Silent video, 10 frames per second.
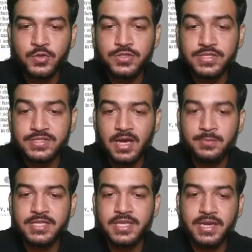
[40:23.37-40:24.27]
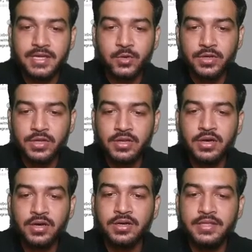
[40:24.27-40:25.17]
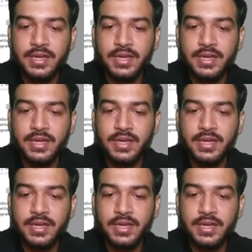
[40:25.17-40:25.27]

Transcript: So us hisab se ye editorial,